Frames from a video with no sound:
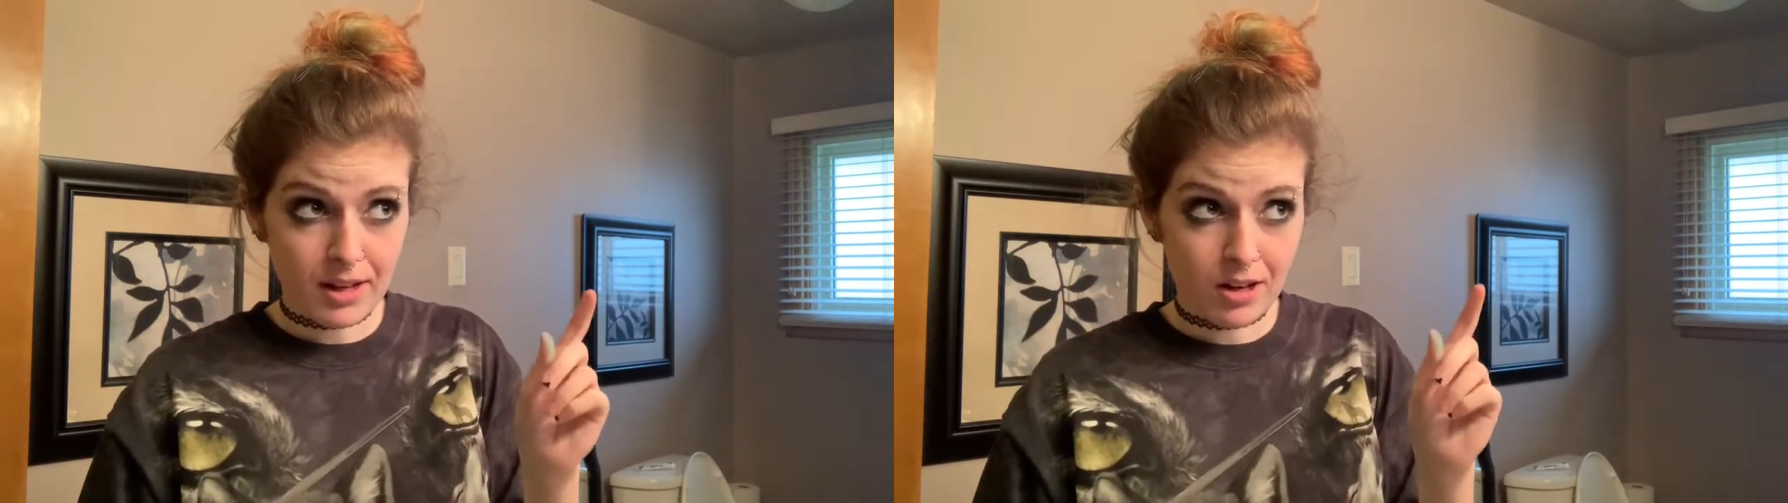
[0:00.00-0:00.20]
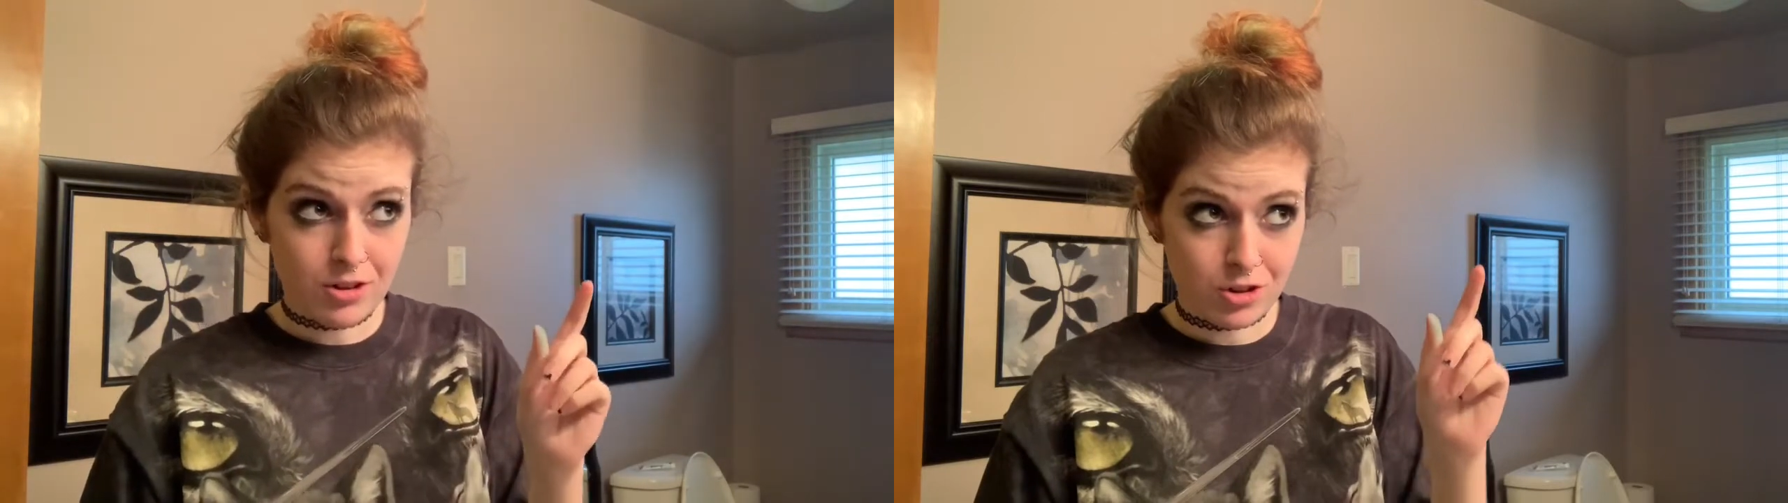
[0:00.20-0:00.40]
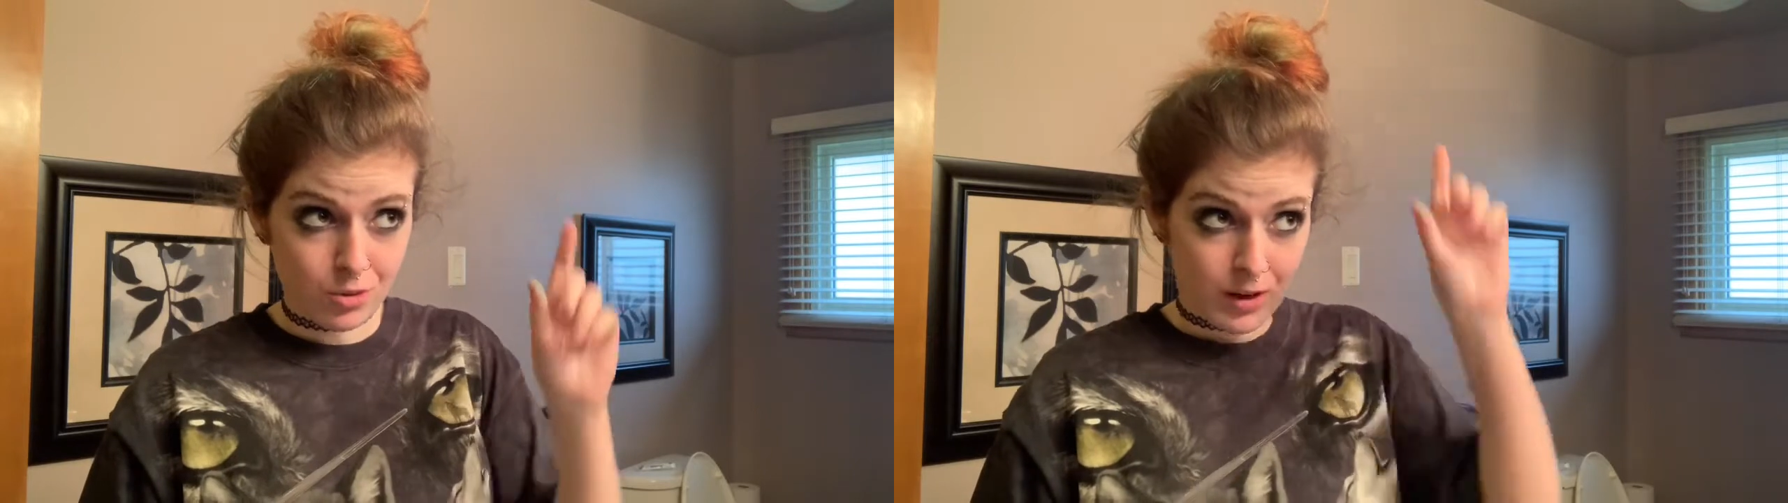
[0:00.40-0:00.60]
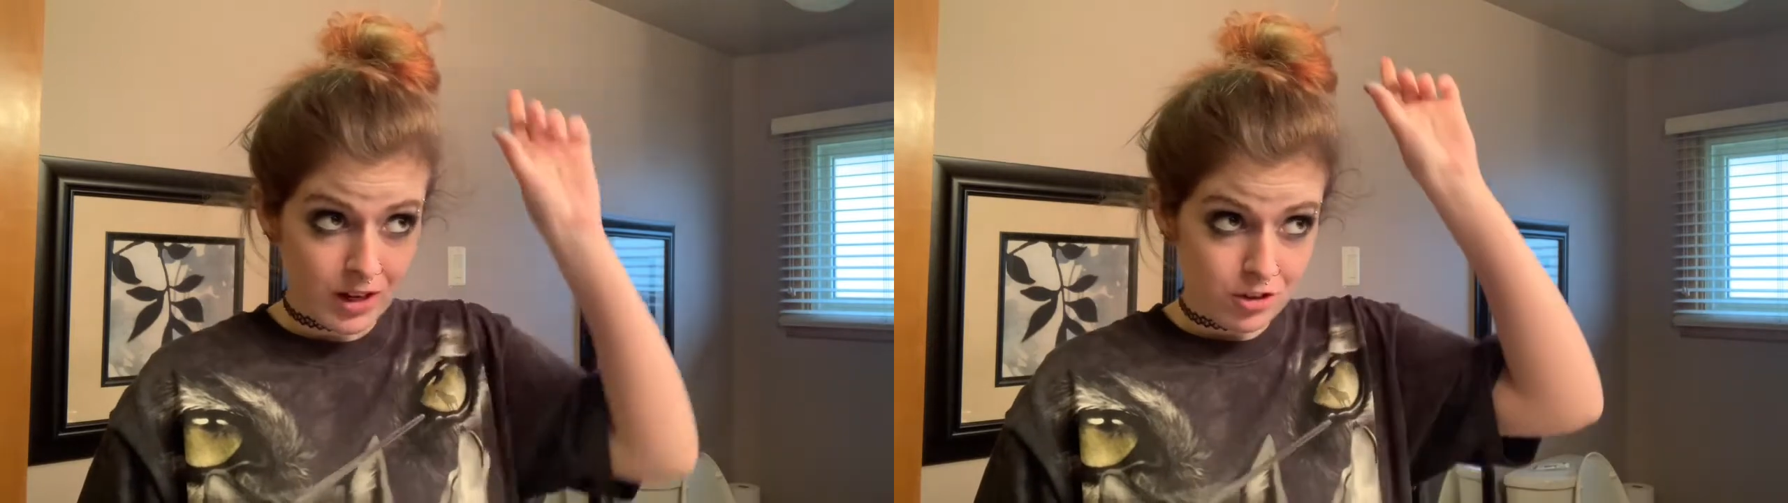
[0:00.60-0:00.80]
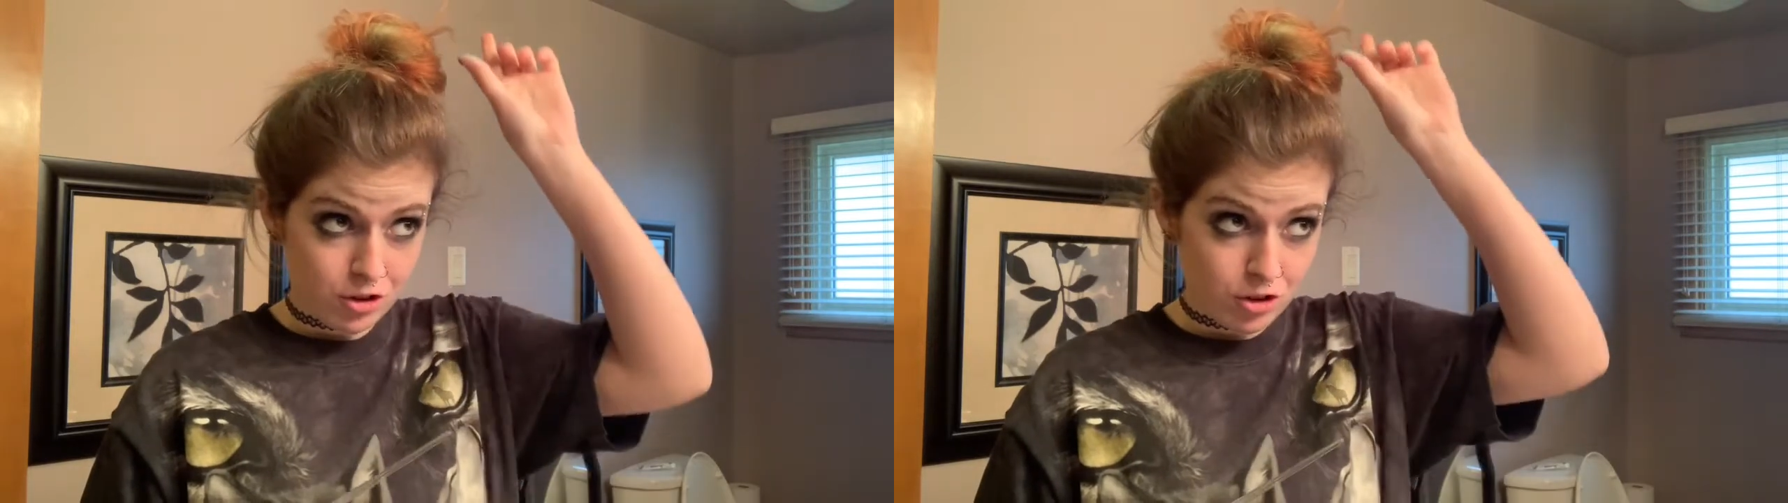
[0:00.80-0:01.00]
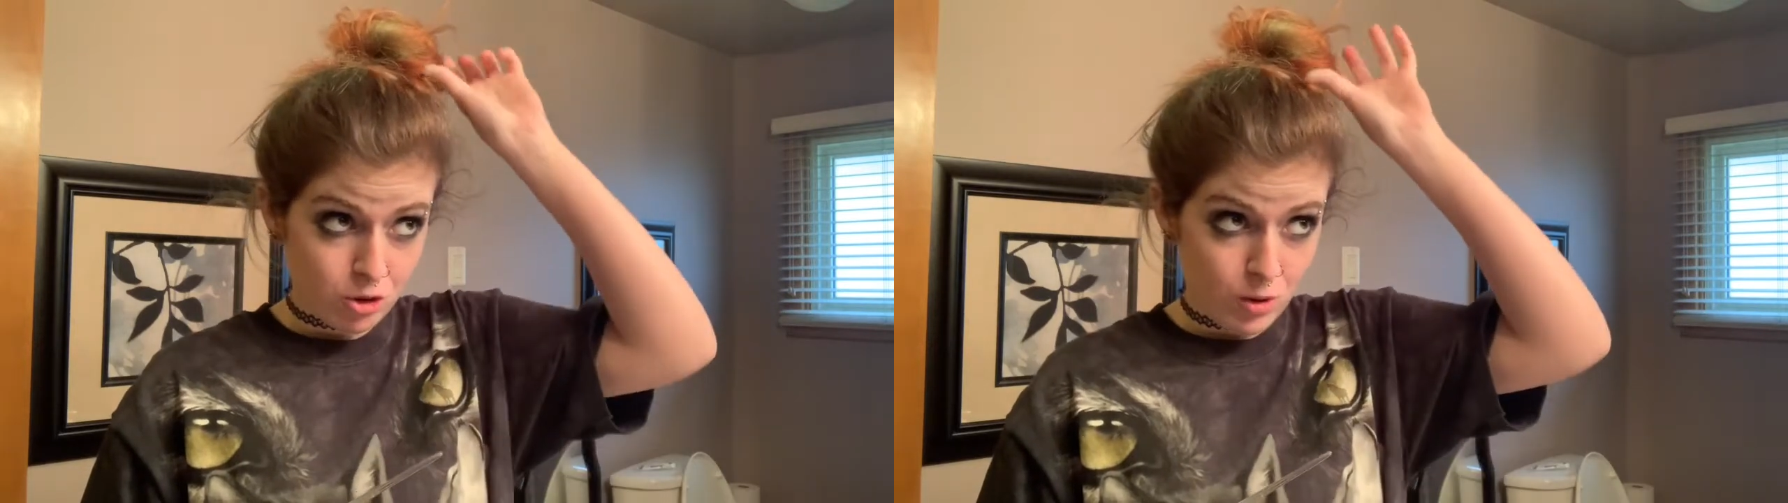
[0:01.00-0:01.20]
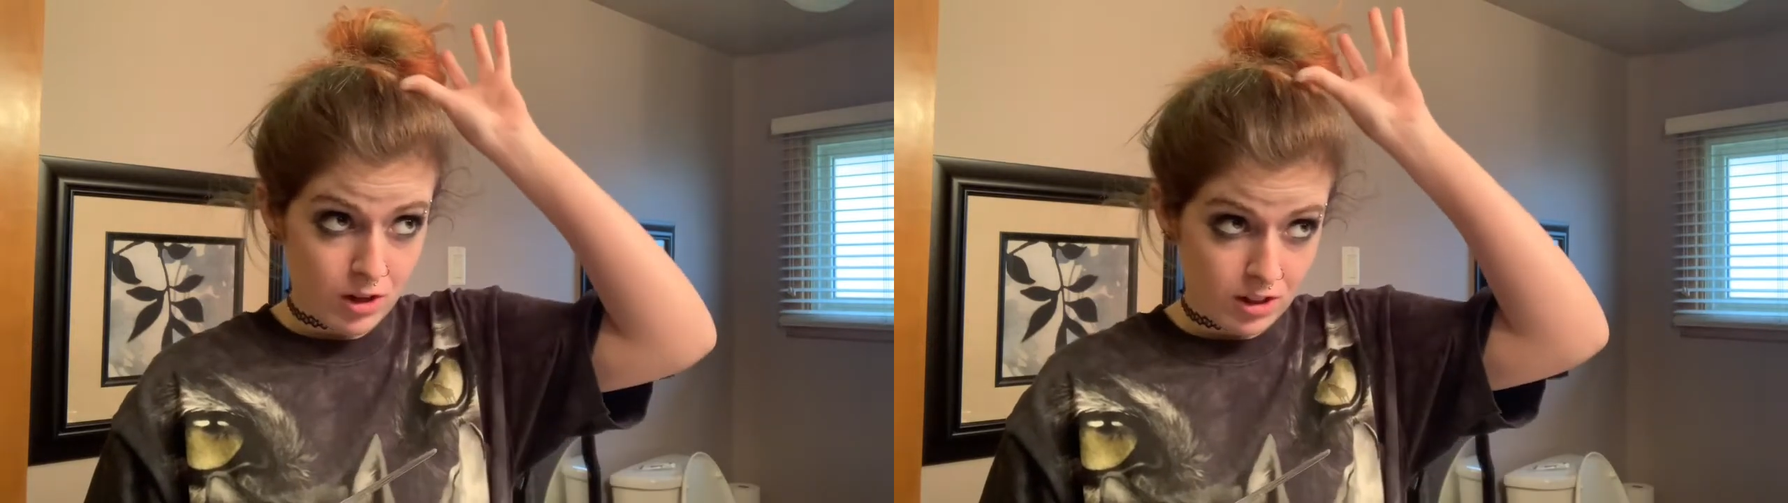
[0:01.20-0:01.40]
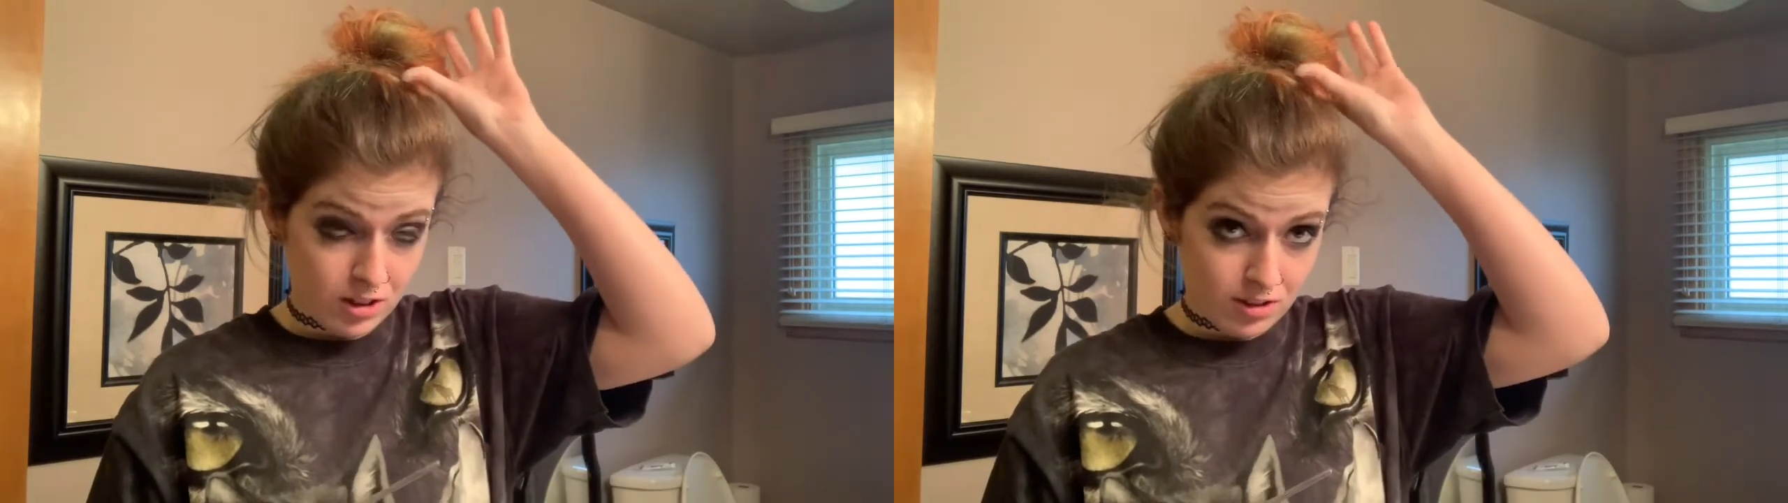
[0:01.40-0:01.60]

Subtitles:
on doing is just doing